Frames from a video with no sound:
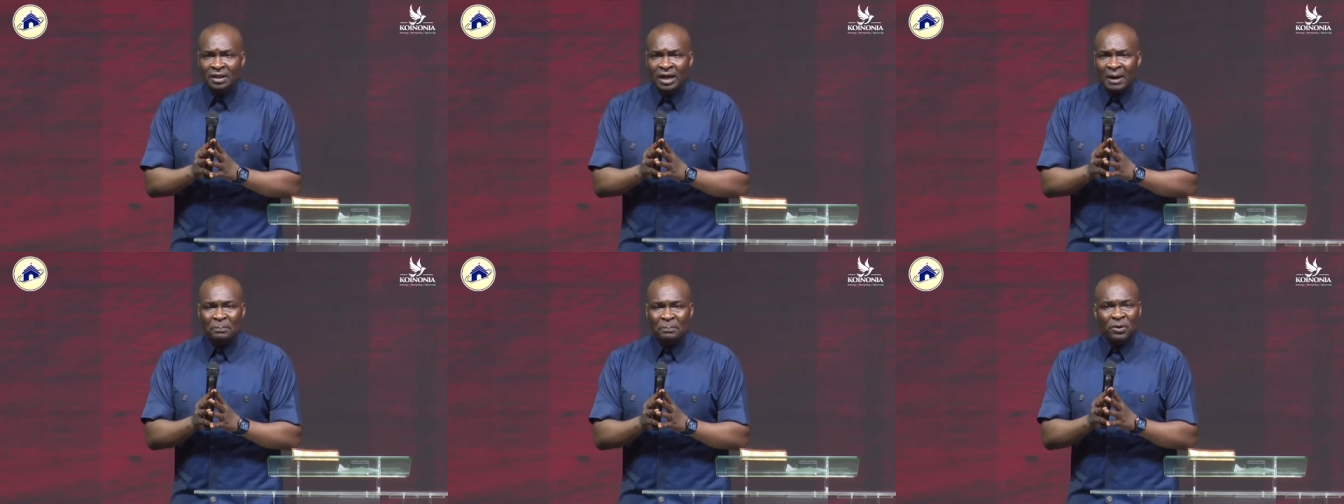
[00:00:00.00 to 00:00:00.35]

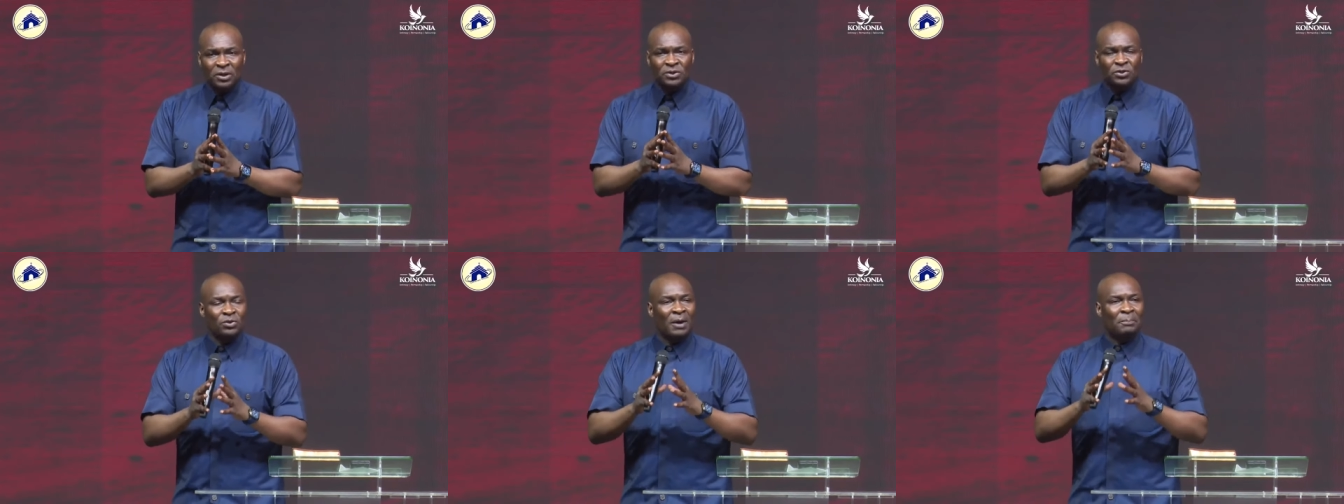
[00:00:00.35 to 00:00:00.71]

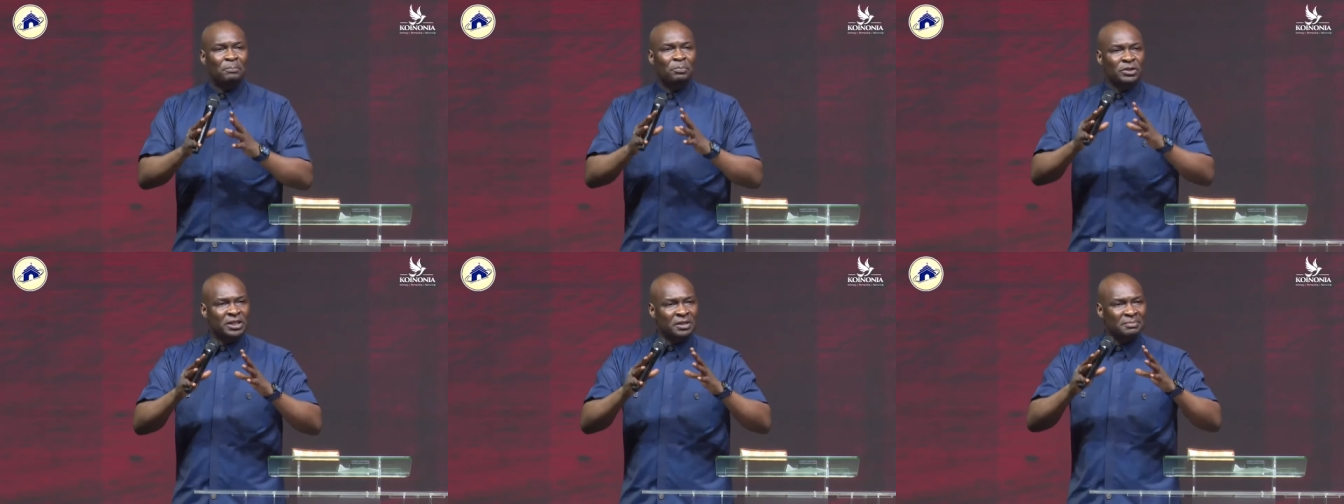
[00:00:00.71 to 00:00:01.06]
Apostle, you are
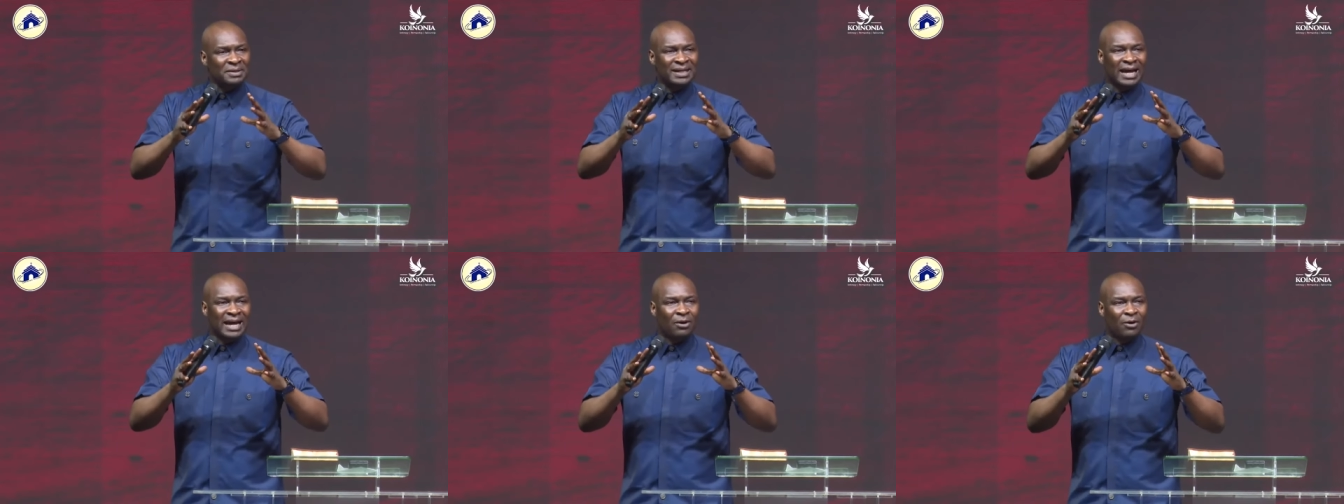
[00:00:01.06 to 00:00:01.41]
putting
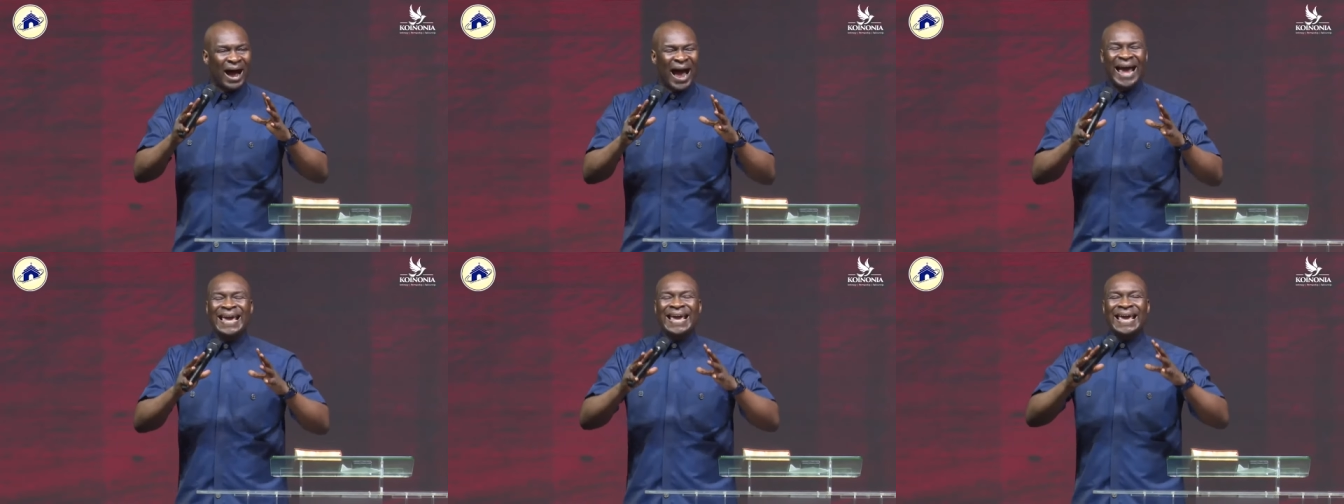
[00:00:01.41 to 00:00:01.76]
me in an,
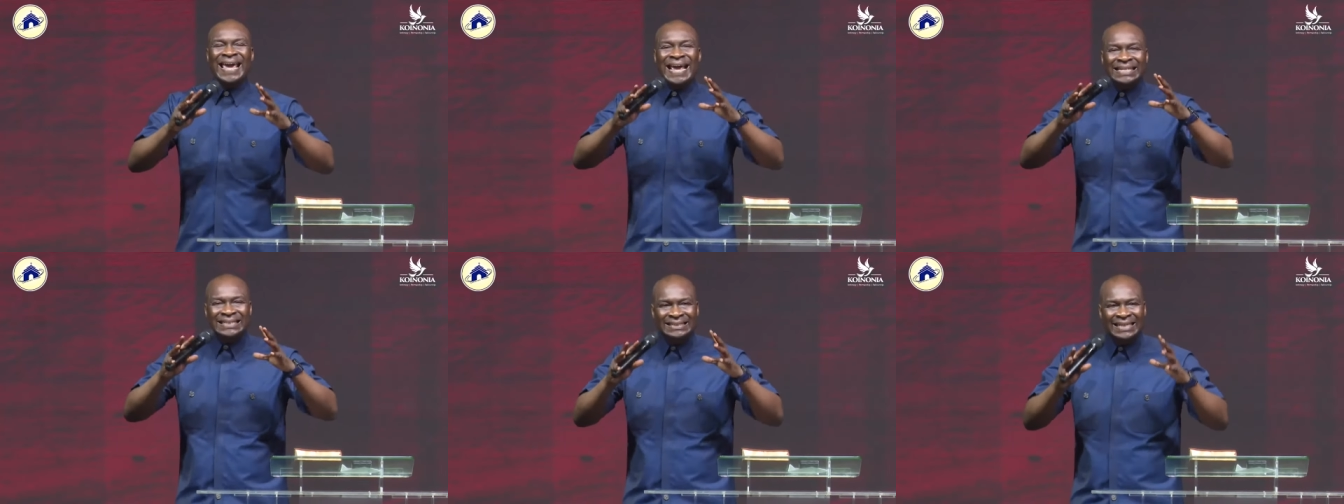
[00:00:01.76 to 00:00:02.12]
I
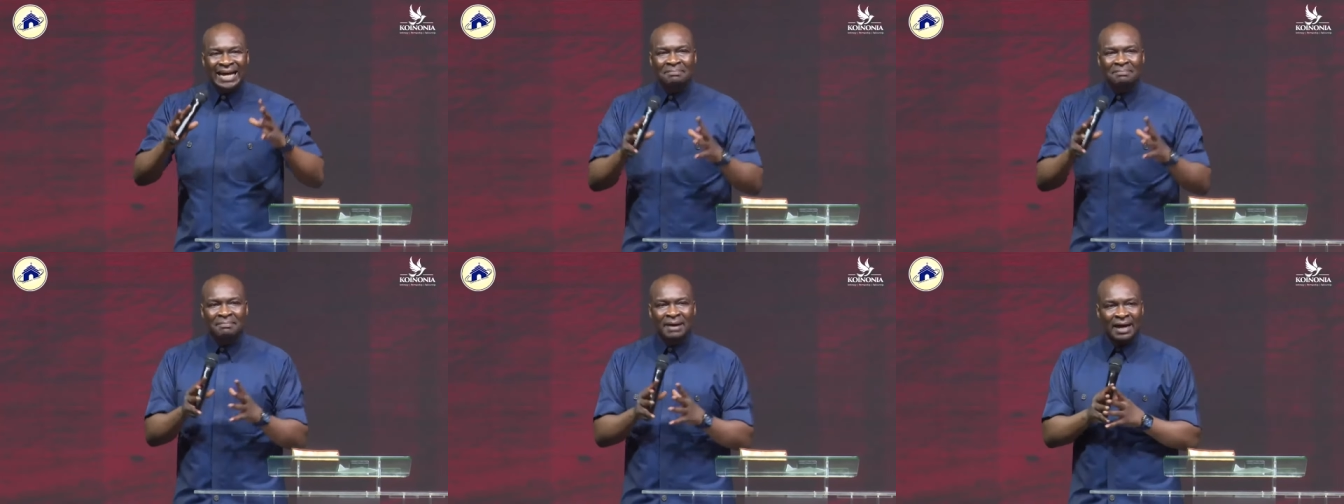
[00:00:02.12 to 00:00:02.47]
hate
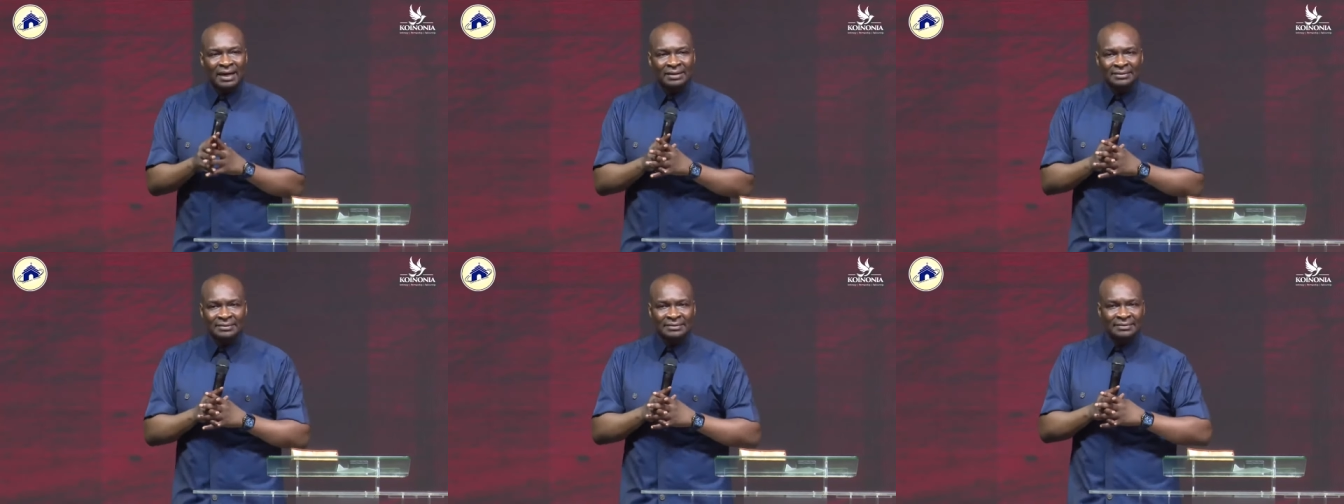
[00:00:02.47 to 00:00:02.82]
that man.